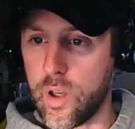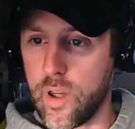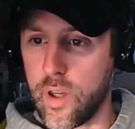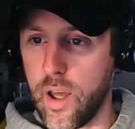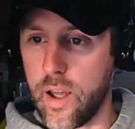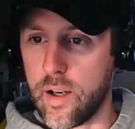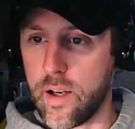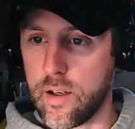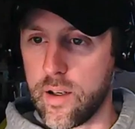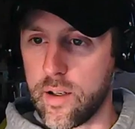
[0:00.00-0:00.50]

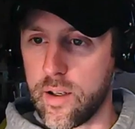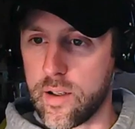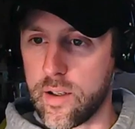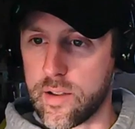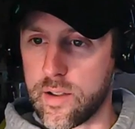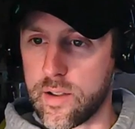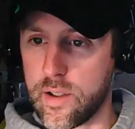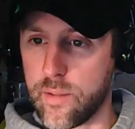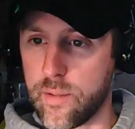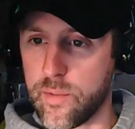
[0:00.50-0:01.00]
That has
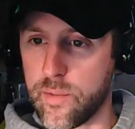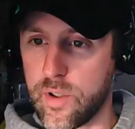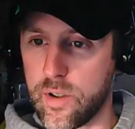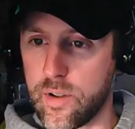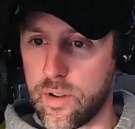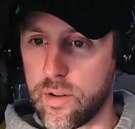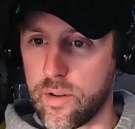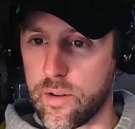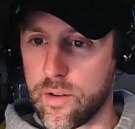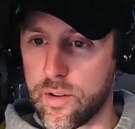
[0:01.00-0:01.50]
seemed
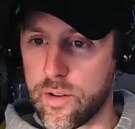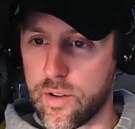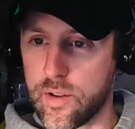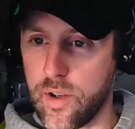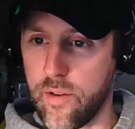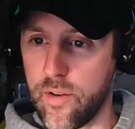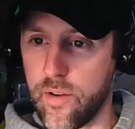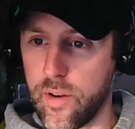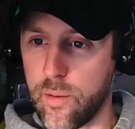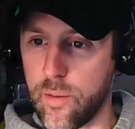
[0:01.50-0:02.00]
to
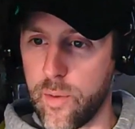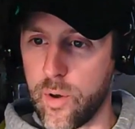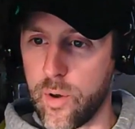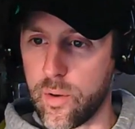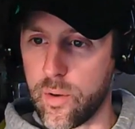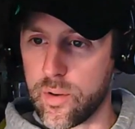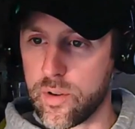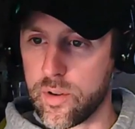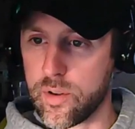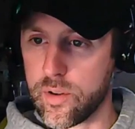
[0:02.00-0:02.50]
suffer the
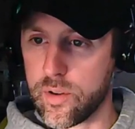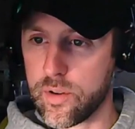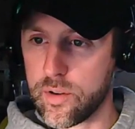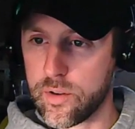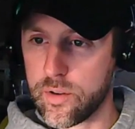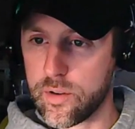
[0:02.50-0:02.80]
most.